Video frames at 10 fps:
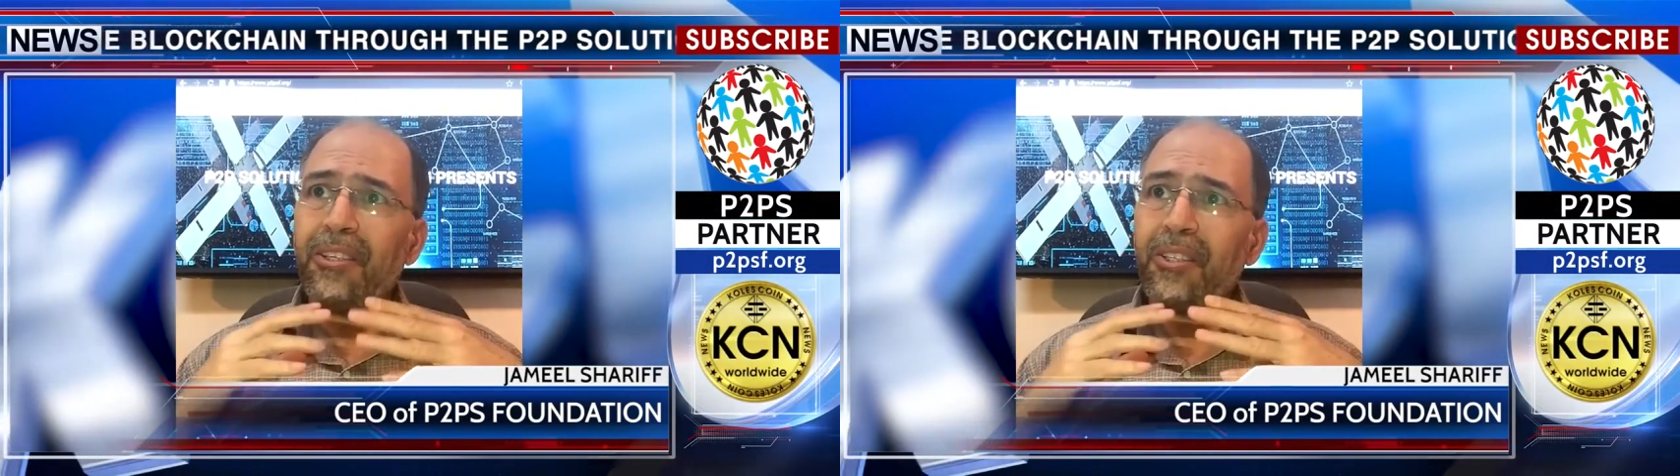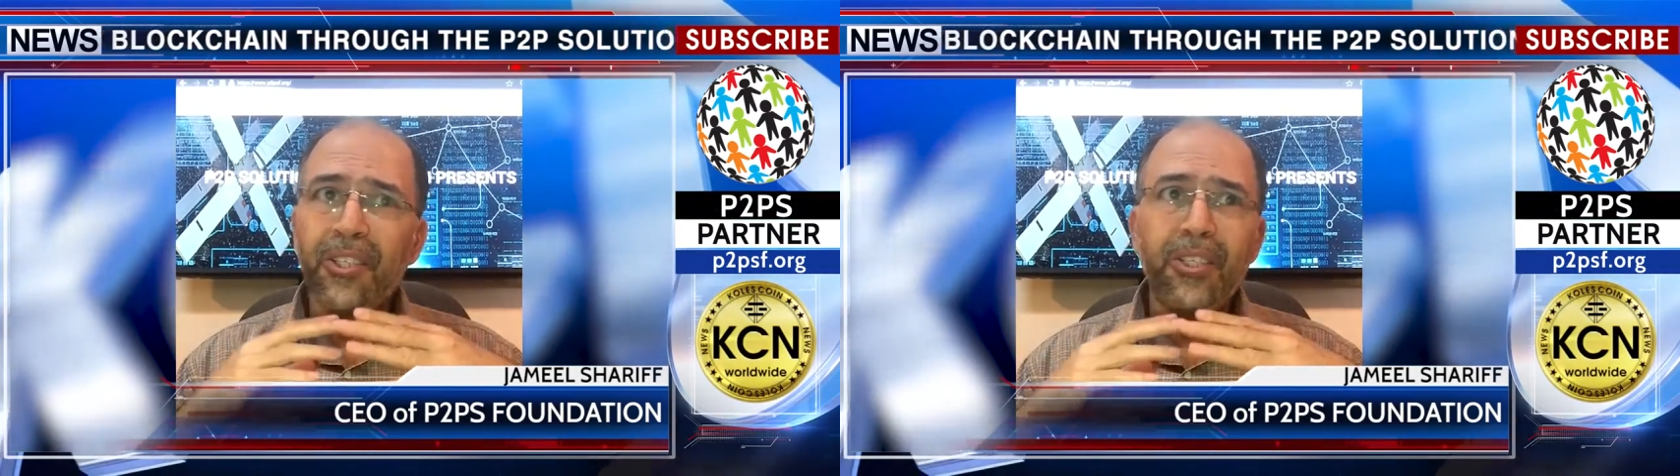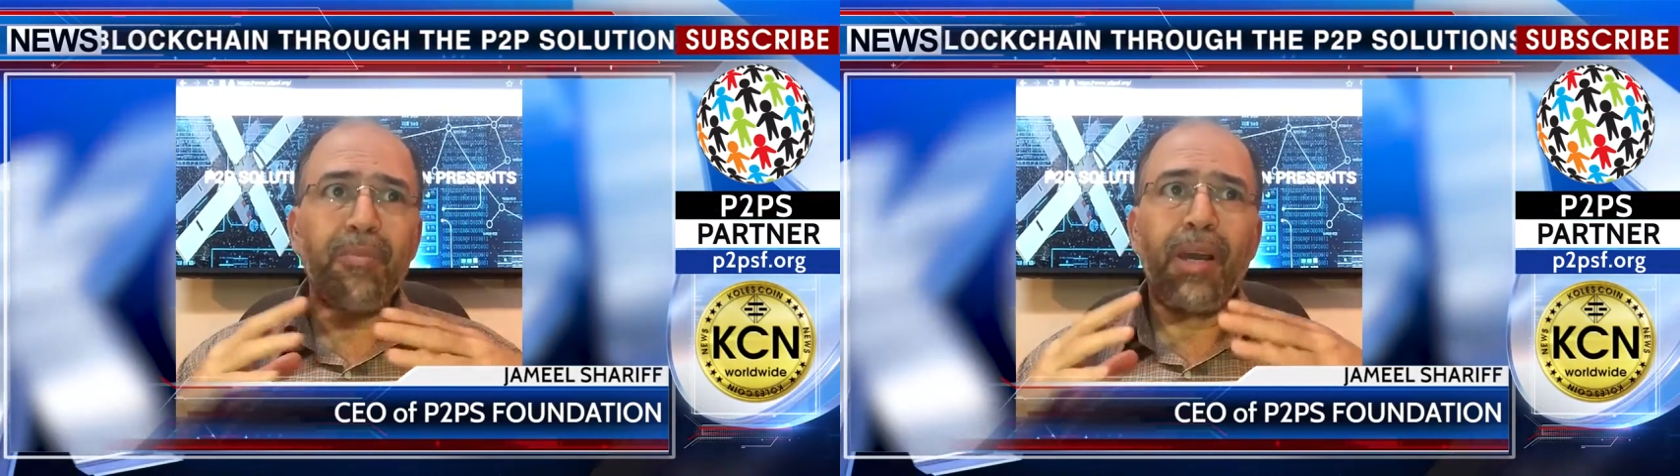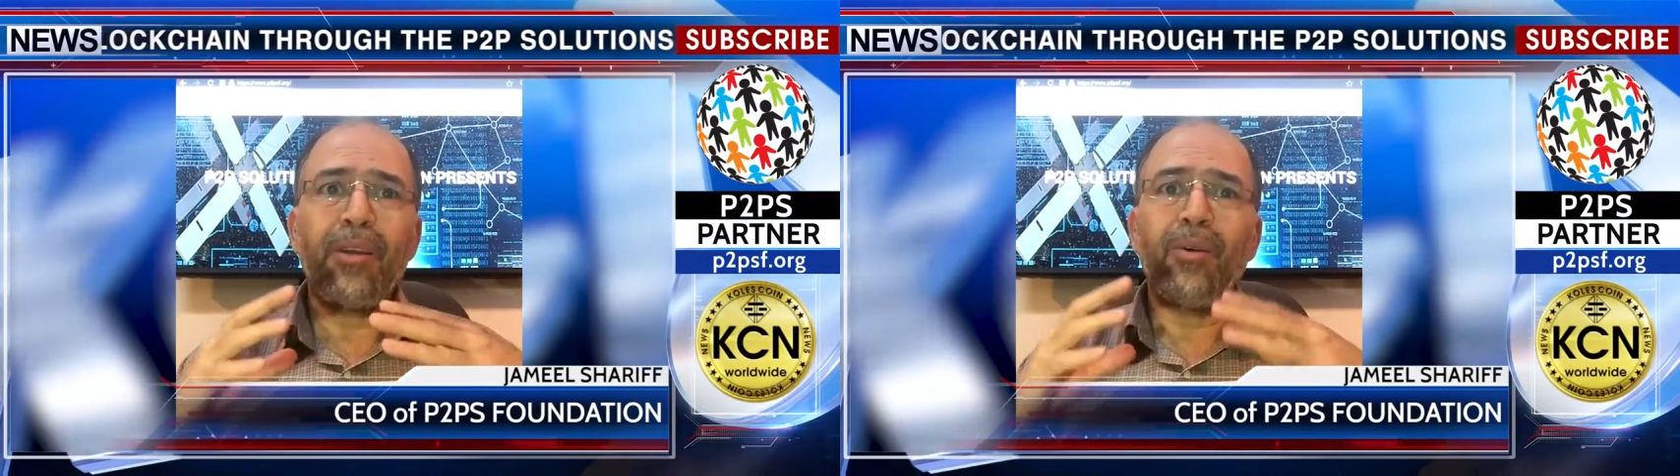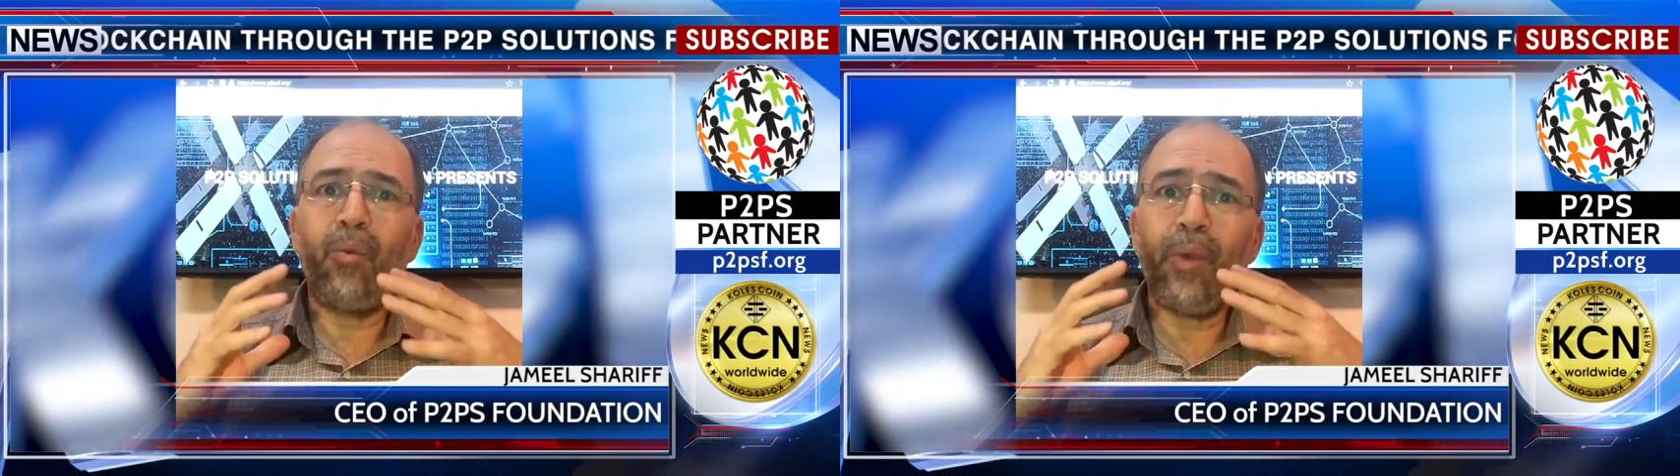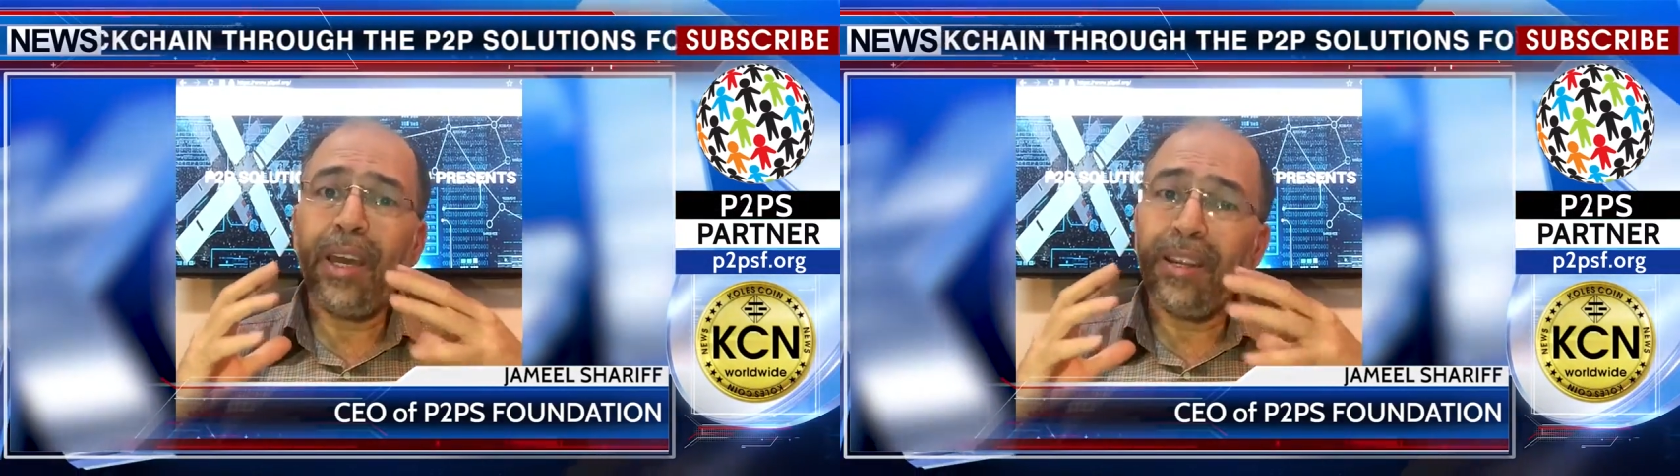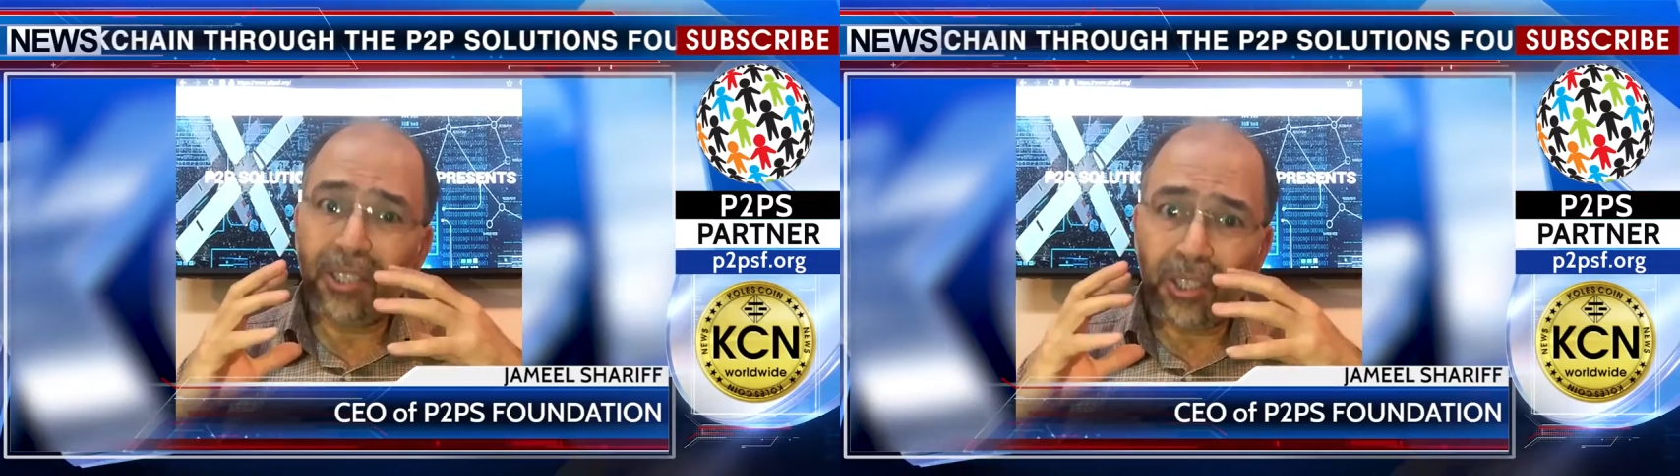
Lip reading: doesn't matter where it's